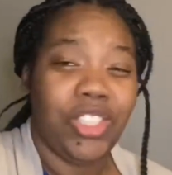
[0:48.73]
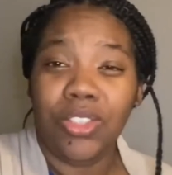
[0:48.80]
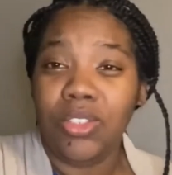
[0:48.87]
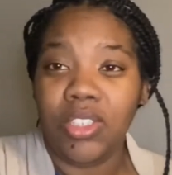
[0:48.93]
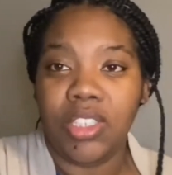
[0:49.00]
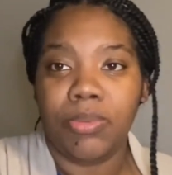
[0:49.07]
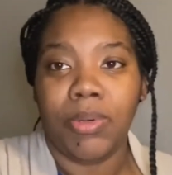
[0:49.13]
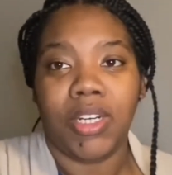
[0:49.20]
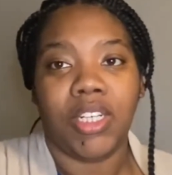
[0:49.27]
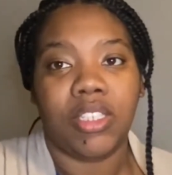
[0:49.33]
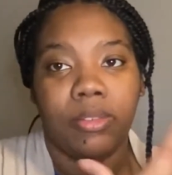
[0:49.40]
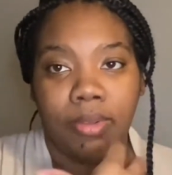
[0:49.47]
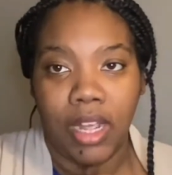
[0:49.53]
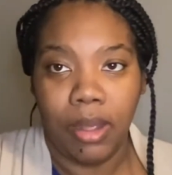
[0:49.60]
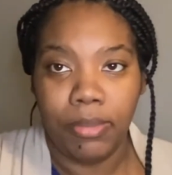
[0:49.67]
a sponge,
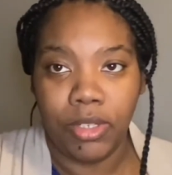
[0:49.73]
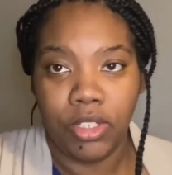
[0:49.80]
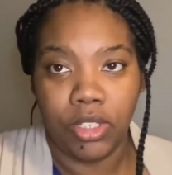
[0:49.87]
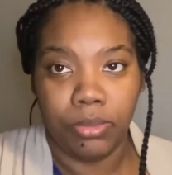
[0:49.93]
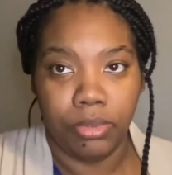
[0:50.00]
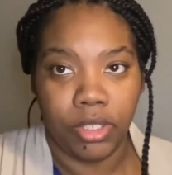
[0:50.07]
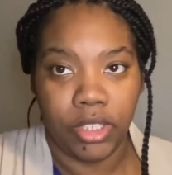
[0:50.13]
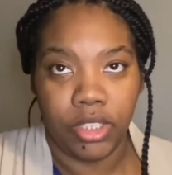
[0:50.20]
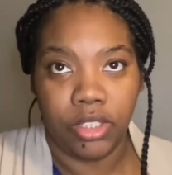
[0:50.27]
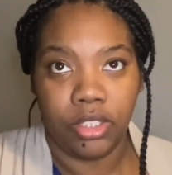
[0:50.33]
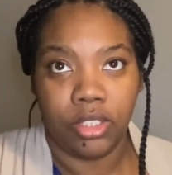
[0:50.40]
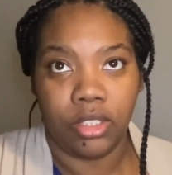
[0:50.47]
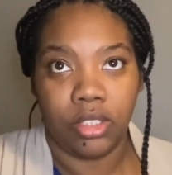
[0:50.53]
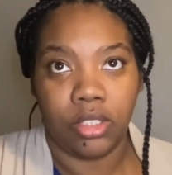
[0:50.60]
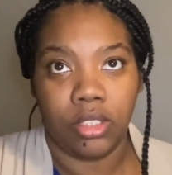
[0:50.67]
but I'm gonna use a brush
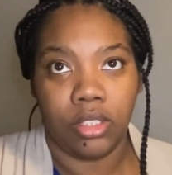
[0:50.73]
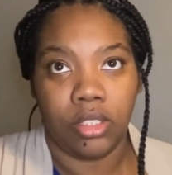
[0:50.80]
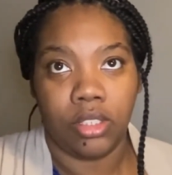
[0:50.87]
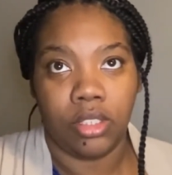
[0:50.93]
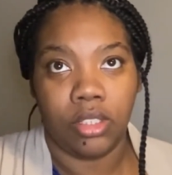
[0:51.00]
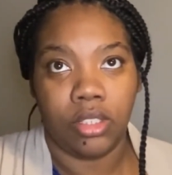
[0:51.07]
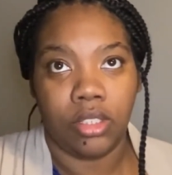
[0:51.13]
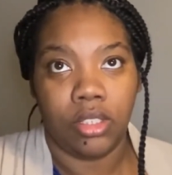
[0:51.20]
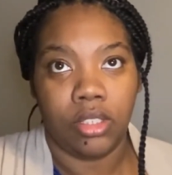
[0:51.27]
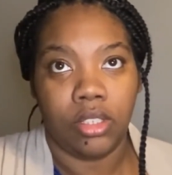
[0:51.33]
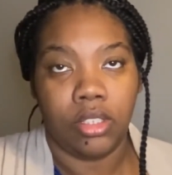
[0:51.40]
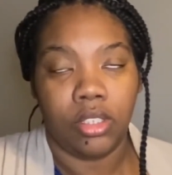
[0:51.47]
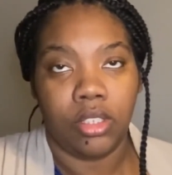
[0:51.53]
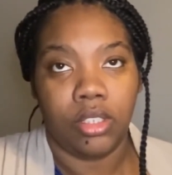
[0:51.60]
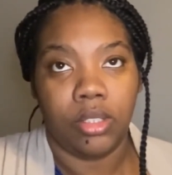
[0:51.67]

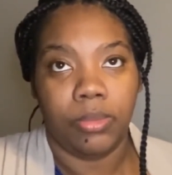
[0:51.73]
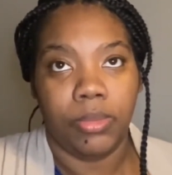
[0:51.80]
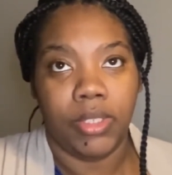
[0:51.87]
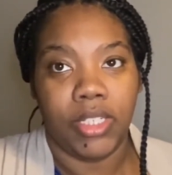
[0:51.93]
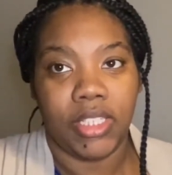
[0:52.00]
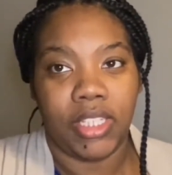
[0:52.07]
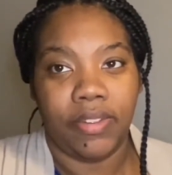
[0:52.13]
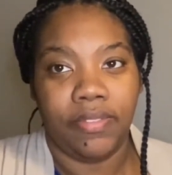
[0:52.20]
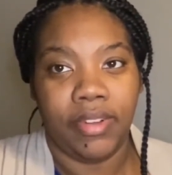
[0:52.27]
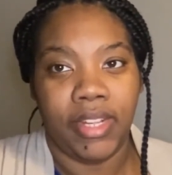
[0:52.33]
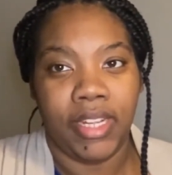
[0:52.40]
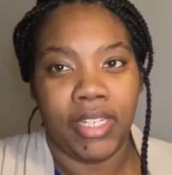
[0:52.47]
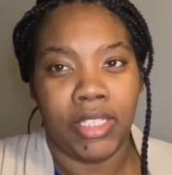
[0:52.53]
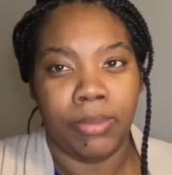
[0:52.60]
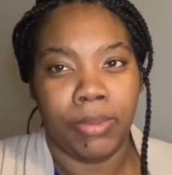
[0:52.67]
because I feel like
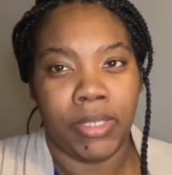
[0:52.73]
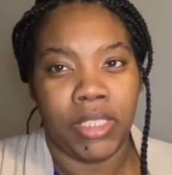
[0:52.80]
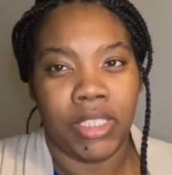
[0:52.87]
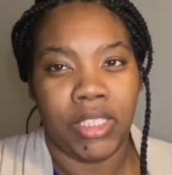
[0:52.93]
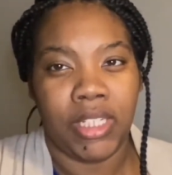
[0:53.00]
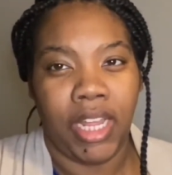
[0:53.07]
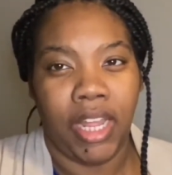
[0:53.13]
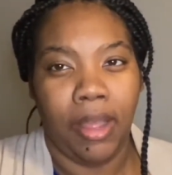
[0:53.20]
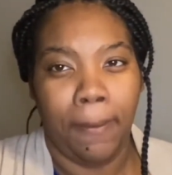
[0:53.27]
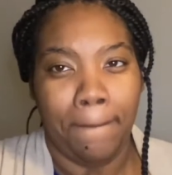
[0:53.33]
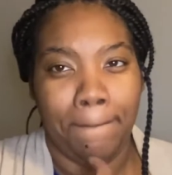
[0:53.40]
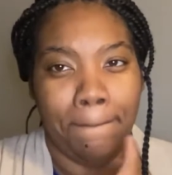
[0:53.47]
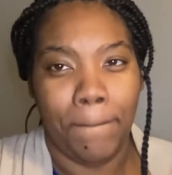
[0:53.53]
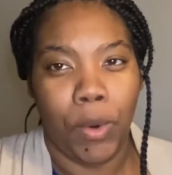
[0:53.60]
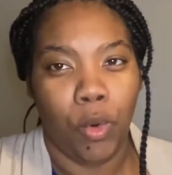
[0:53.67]
sponges take up
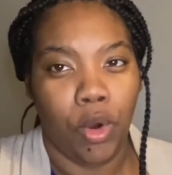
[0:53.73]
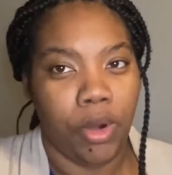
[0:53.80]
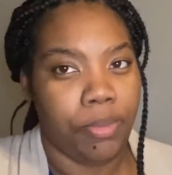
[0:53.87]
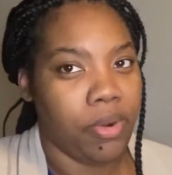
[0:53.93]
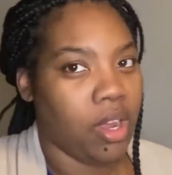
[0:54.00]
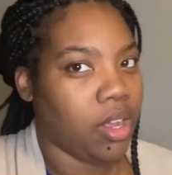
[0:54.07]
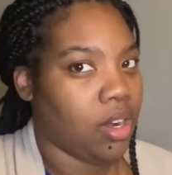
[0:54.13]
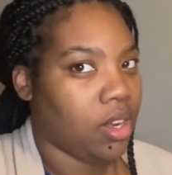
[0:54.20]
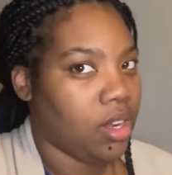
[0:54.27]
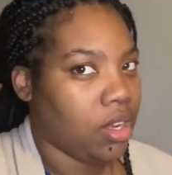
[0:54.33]
more product.